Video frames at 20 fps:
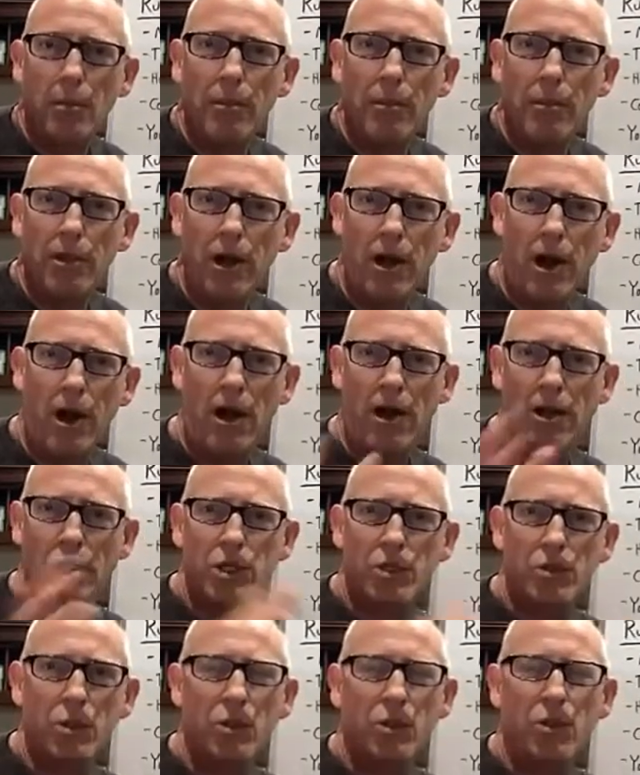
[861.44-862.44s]

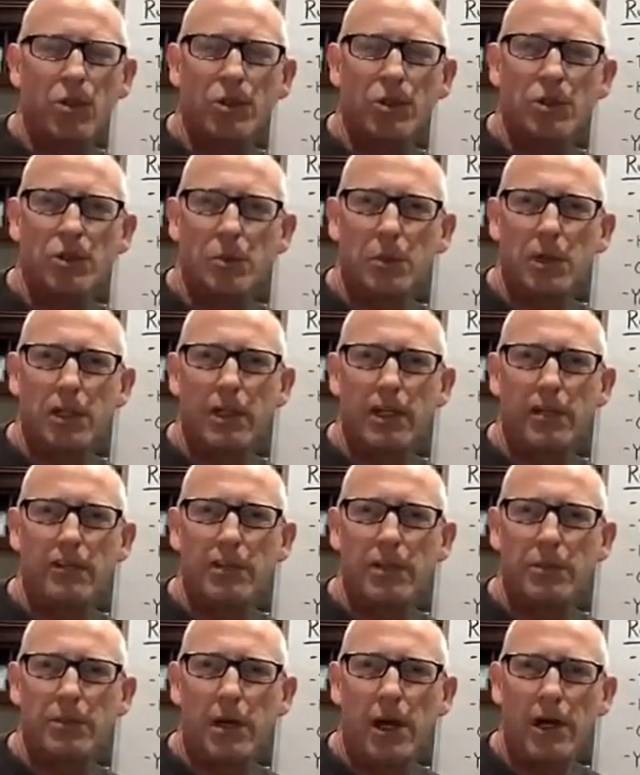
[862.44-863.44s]
Non-trolls
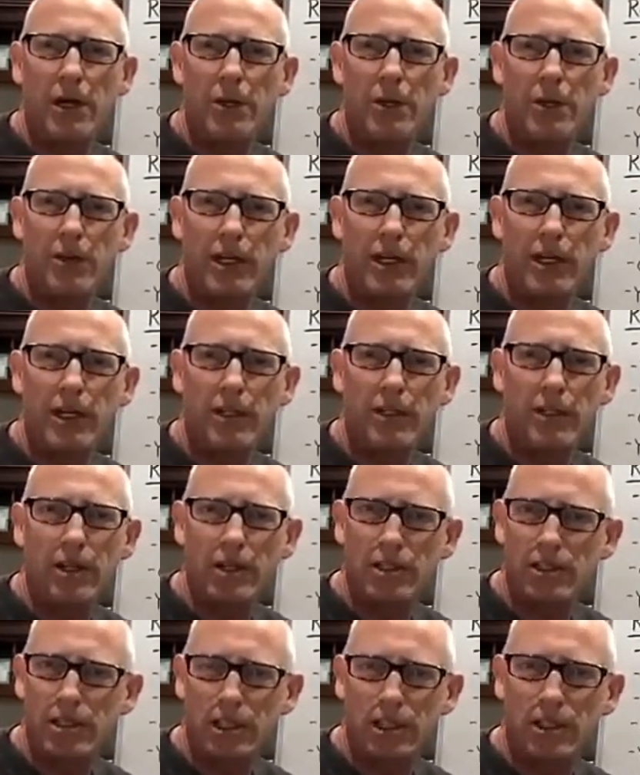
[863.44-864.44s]
believe that mind reading
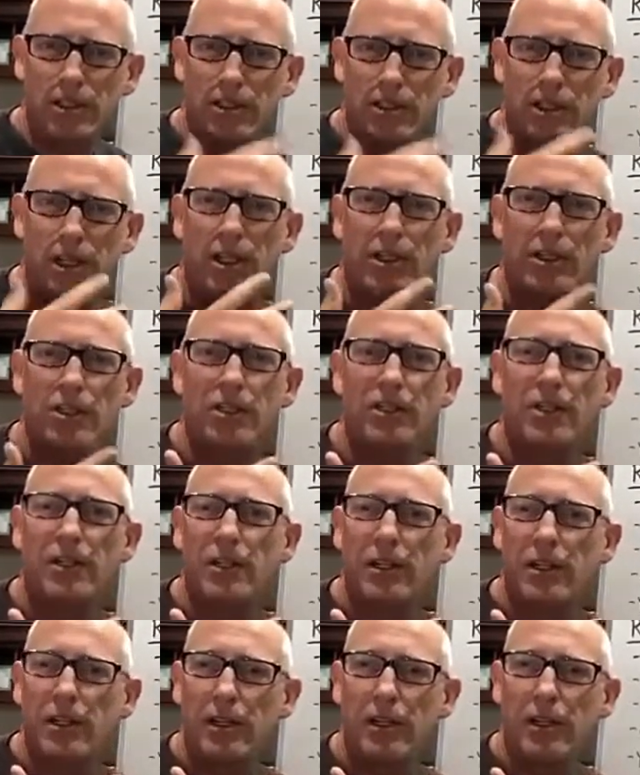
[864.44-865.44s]
doesn't exist,
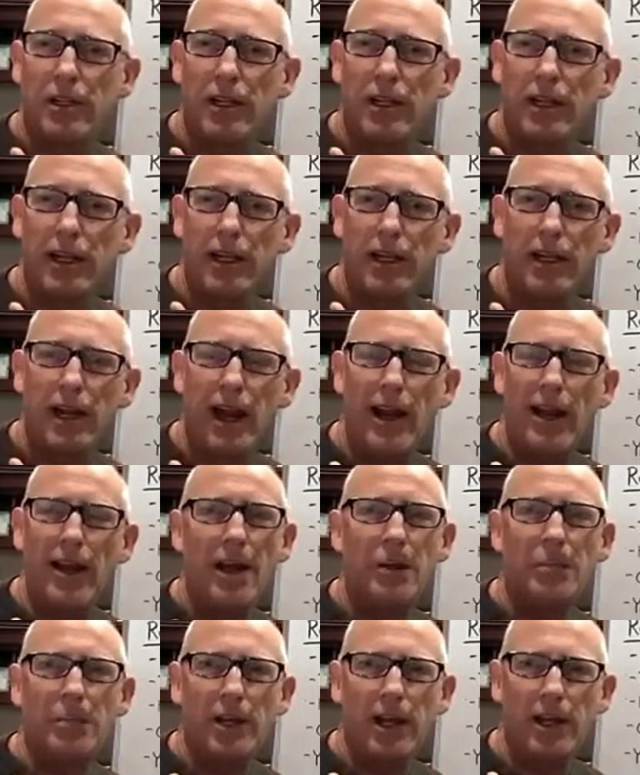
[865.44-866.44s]
it
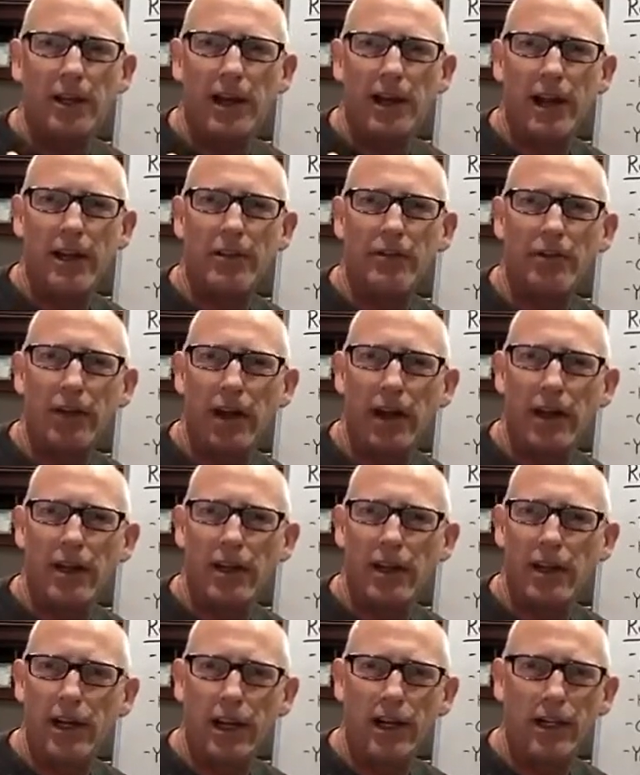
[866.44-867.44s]
cannot be
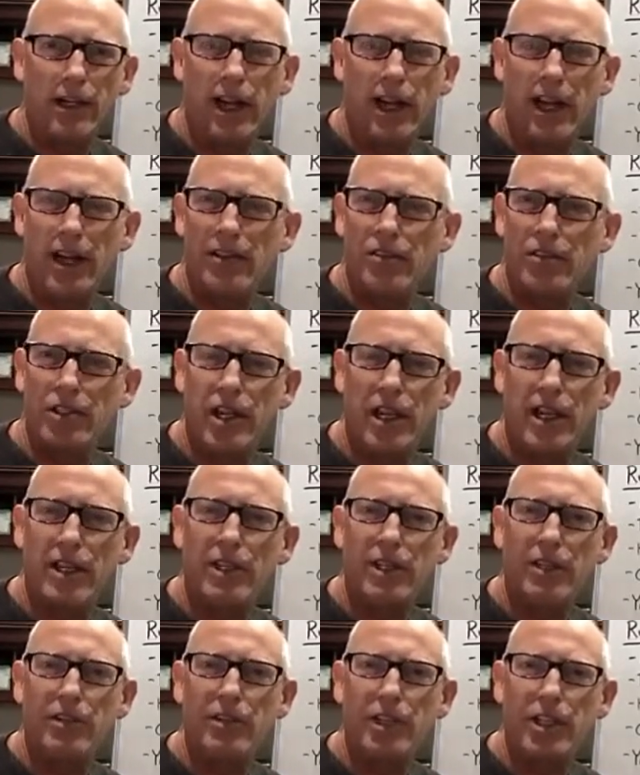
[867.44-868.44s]
identified in any kind of
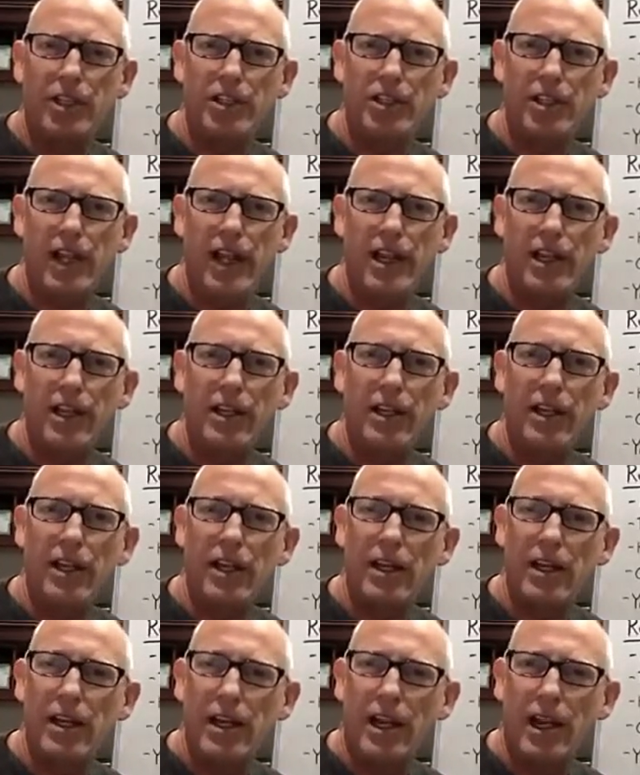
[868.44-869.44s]
scientific setting,
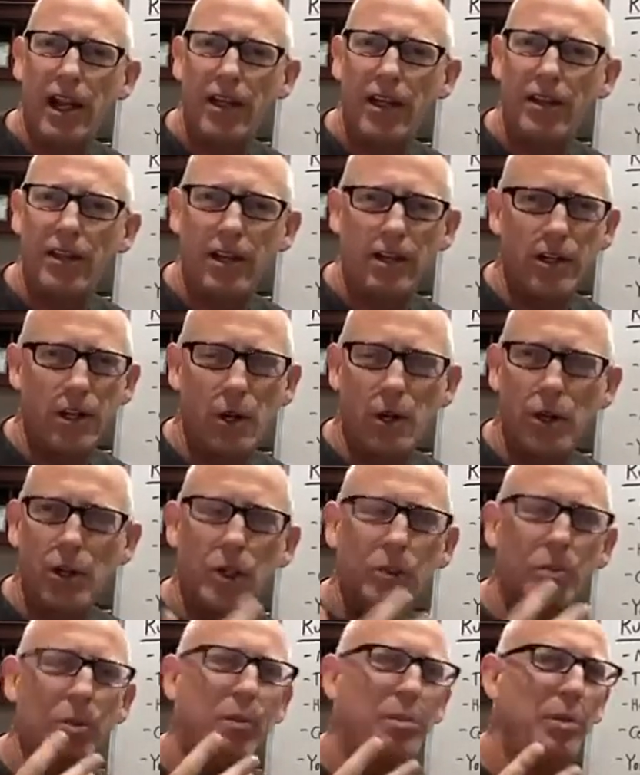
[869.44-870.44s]
and that no
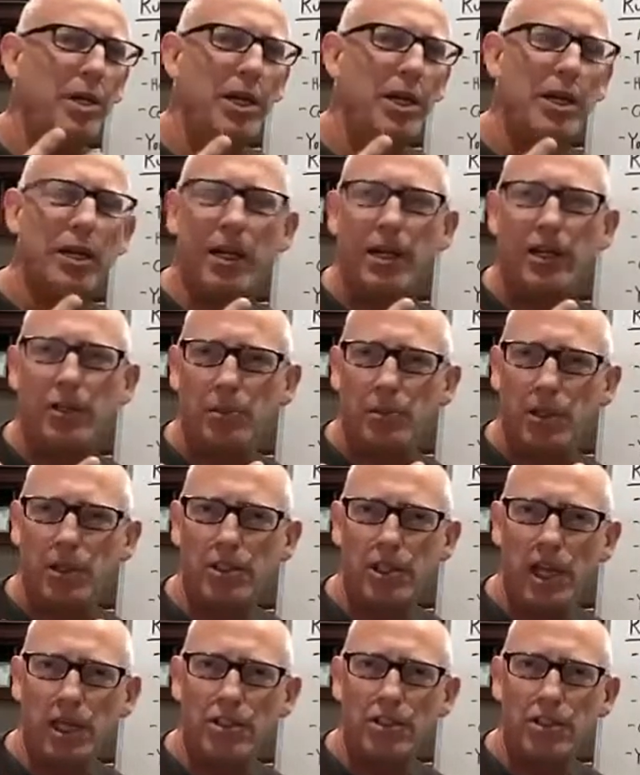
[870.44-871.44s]
human being
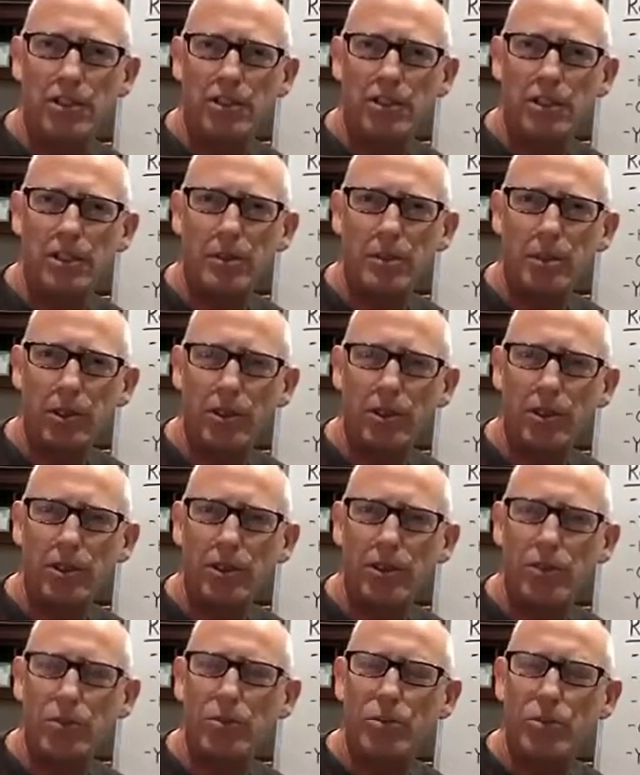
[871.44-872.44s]
possesses the
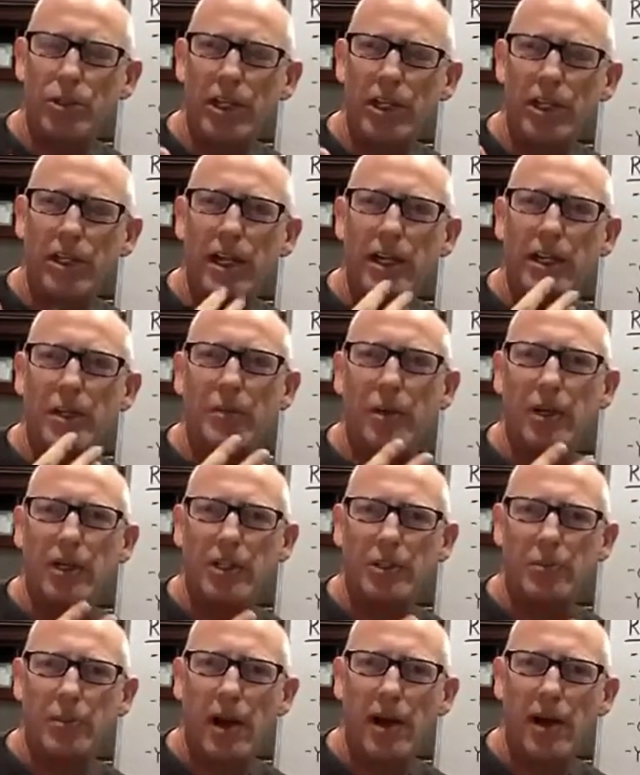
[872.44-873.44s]
ability to read
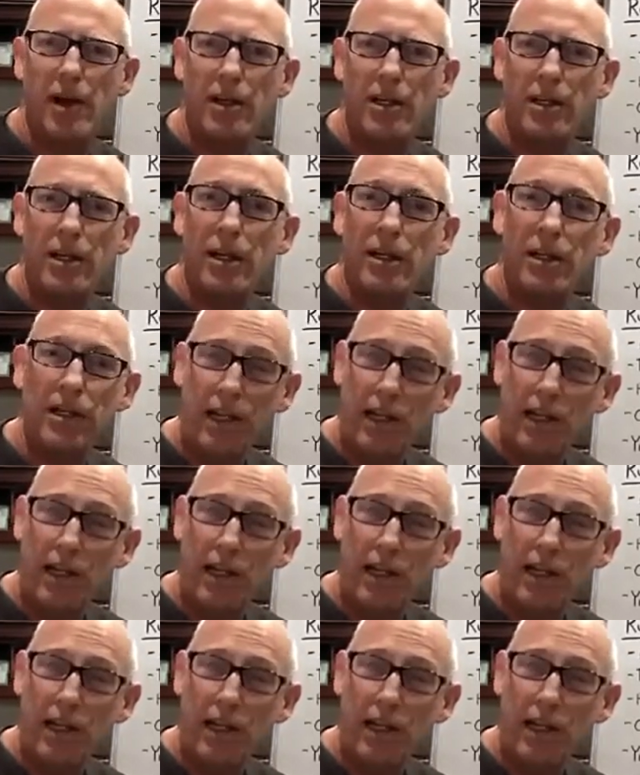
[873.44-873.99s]
anybody's mind.